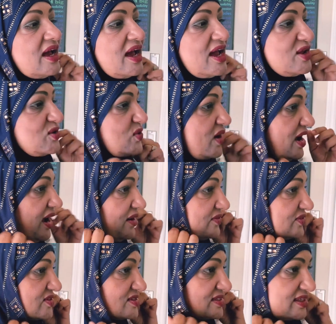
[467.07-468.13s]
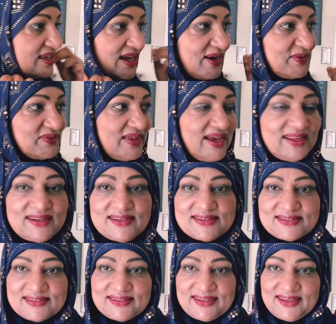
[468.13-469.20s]
And you have to see how that
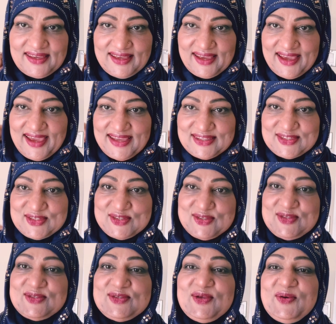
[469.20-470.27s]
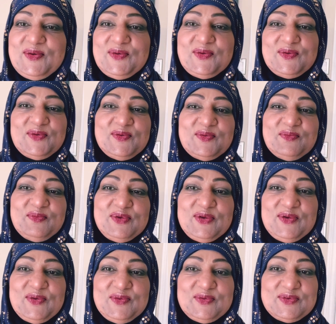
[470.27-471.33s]
is. It's so
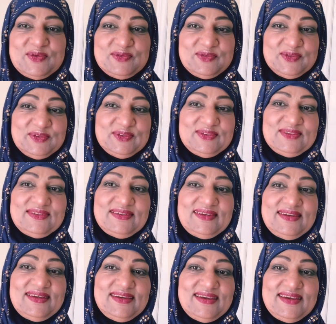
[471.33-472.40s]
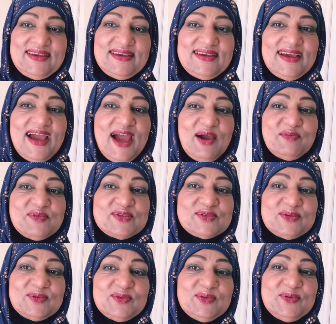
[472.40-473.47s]
beautiful.
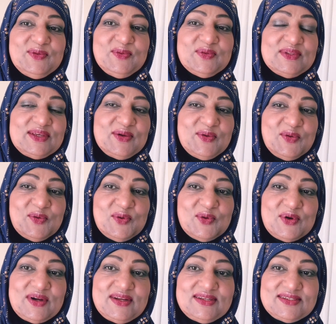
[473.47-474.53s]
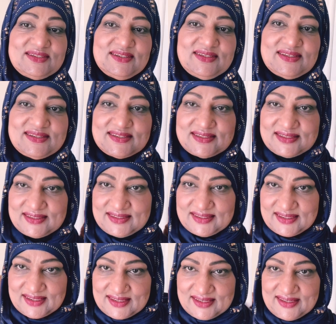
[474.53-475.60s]
Absolutely gorgeous.
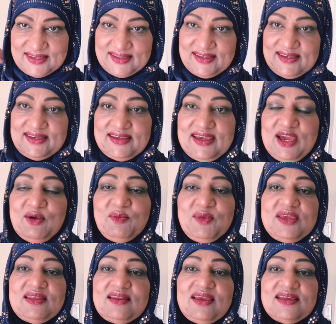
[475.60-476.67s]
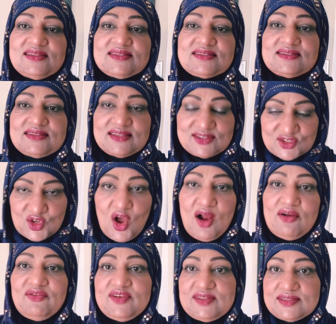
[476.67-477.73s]
I mean, the
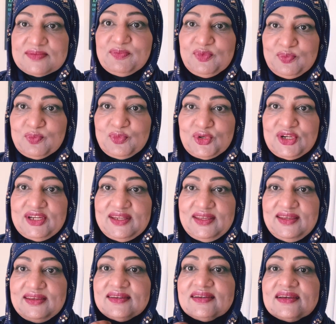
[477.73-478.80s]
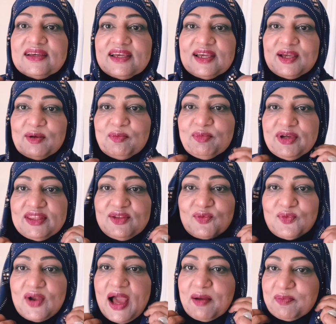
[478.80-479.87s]
scarf is pretty, but the wrap